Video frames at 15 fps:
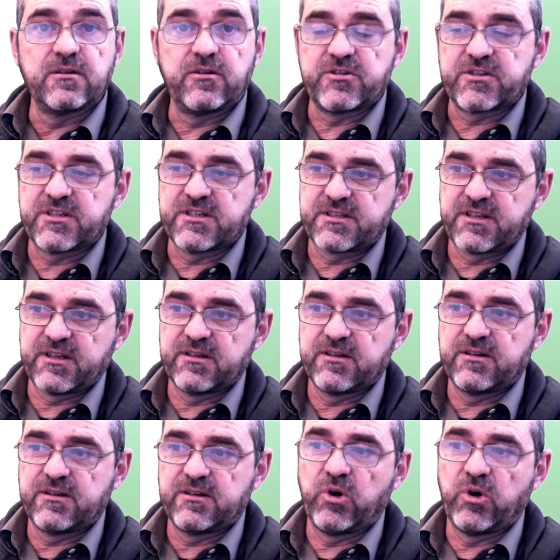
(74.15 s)
consisting
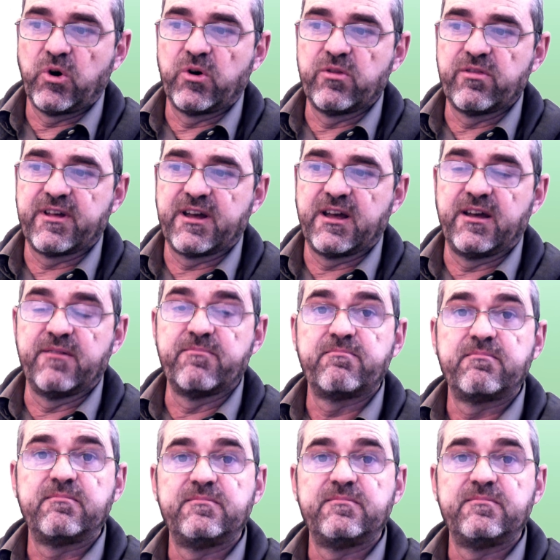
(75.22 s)
on the